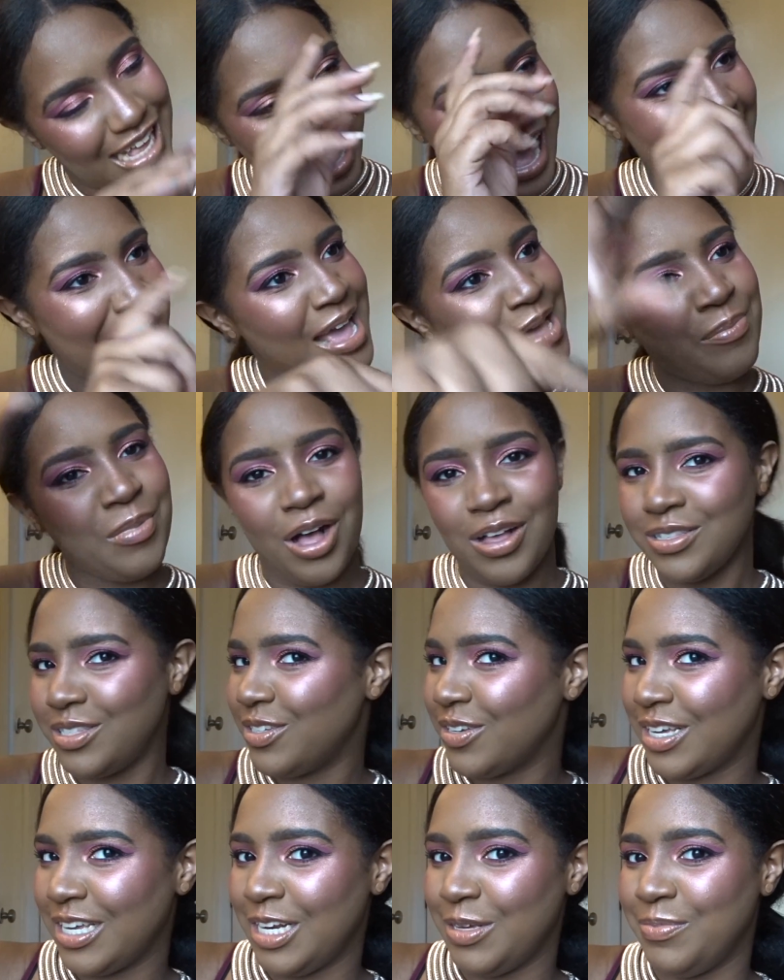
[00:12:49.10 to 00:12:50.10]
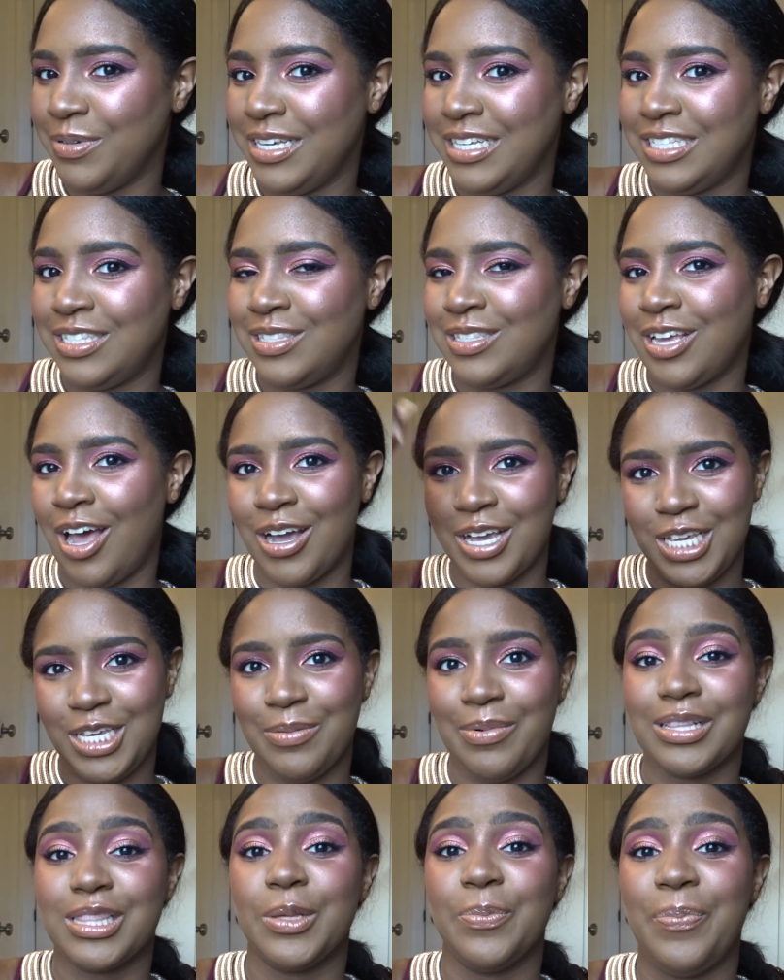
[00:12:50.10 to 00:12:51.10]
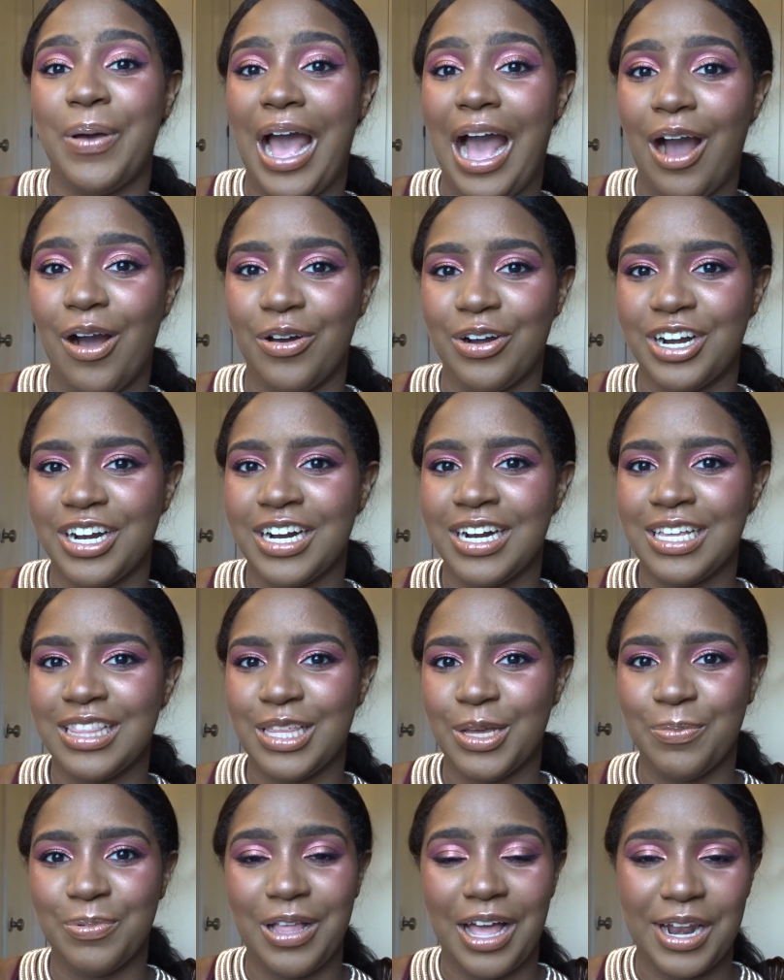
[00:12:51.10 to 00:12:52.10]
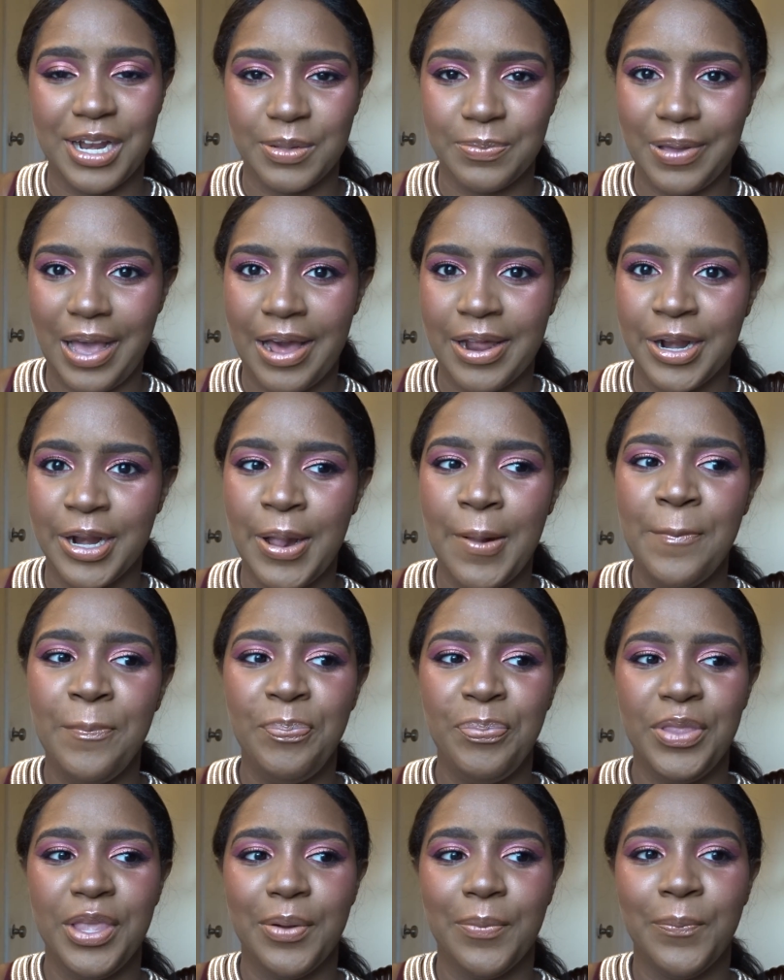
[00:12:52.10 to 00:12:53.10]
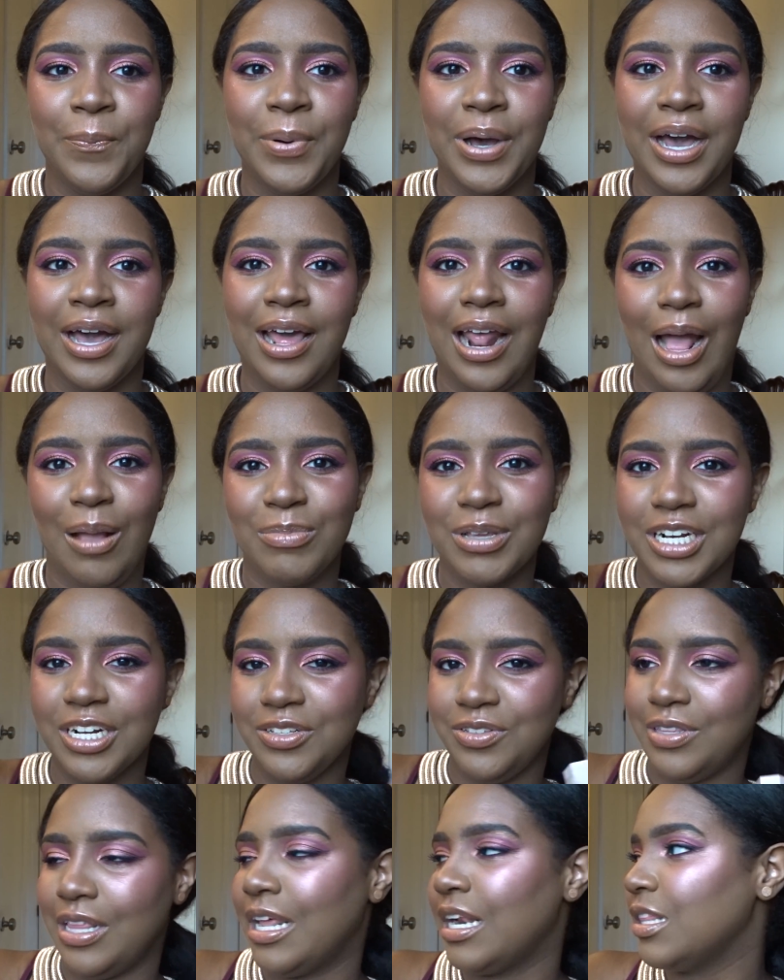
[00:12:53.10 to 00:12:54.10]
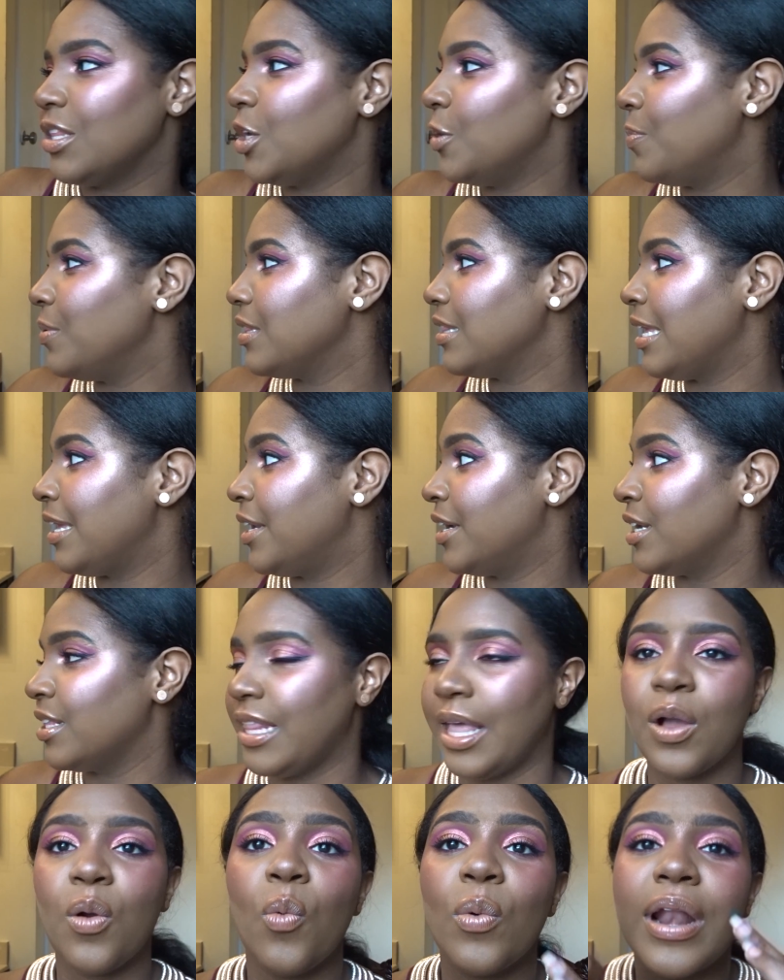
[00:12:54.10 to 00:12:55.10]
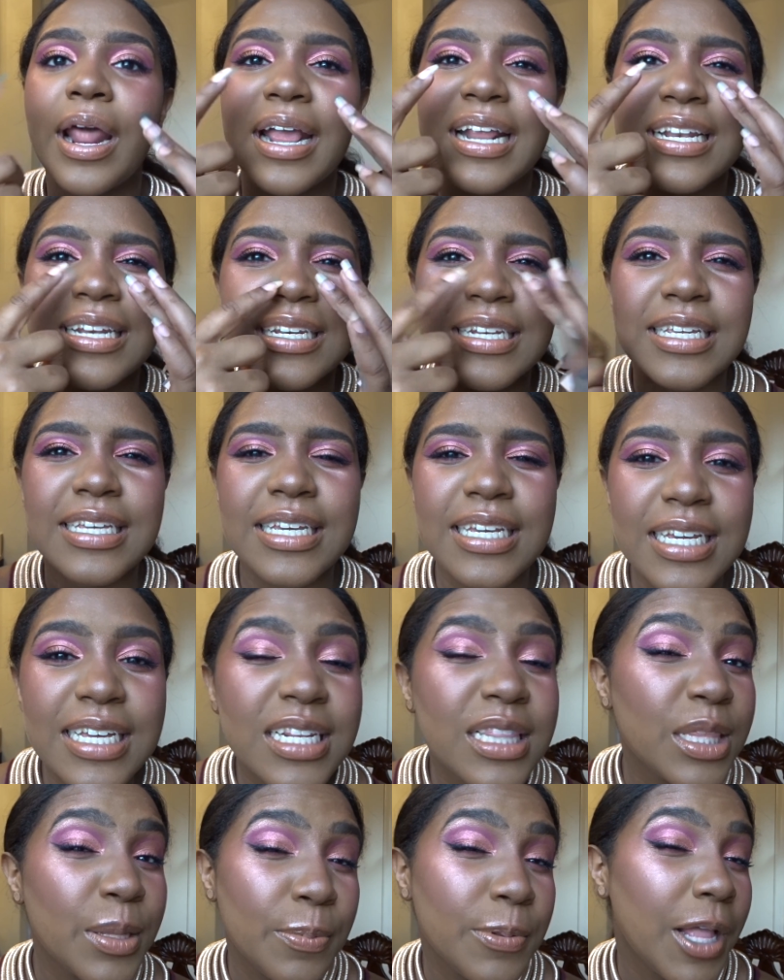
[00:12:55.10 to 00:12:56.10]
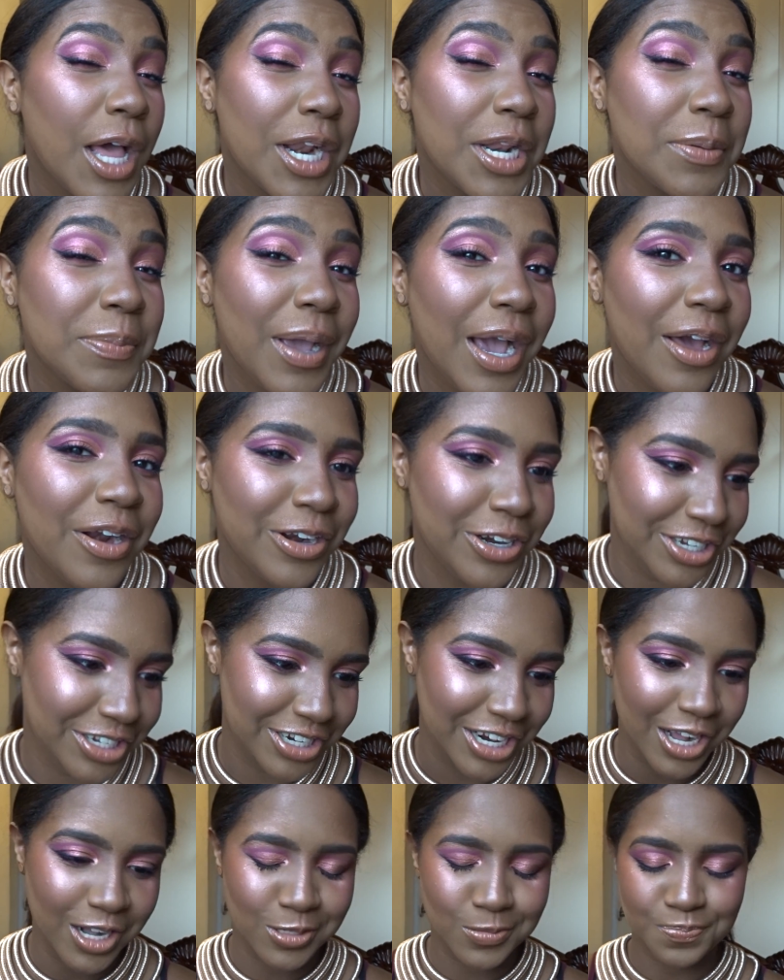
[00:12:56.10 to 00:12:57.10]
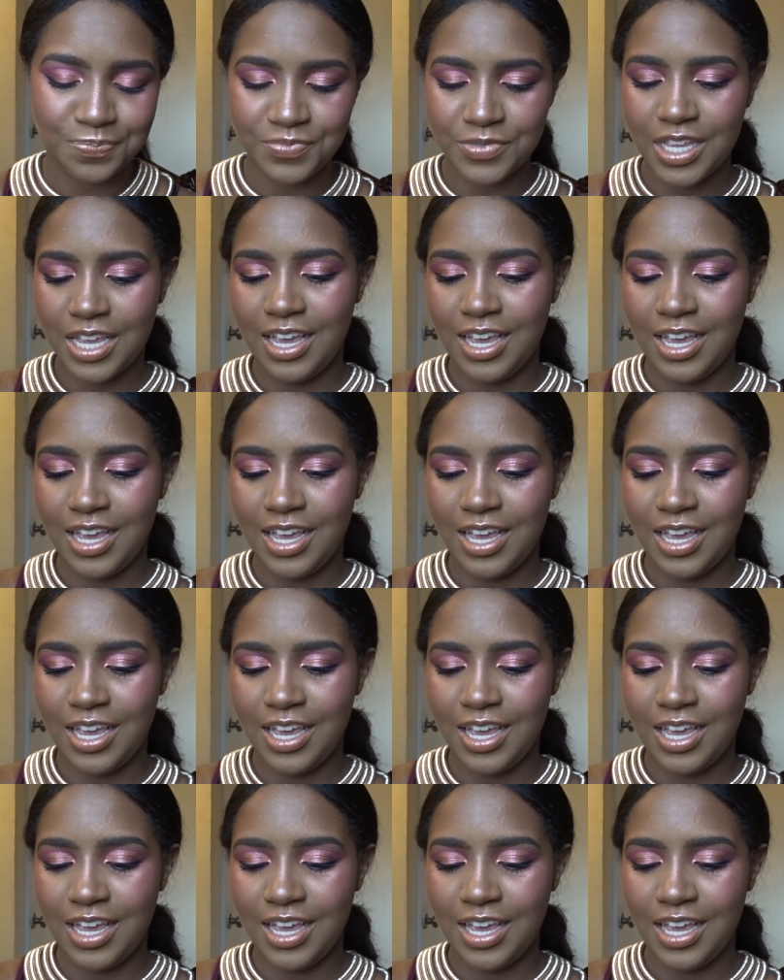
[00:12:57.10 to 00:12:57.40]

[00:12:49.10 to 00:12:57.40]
I am also gonna be talking about the powder, the blotting powder, but I'm gonna do that a little bit later, like when I need the blotting powder, you know?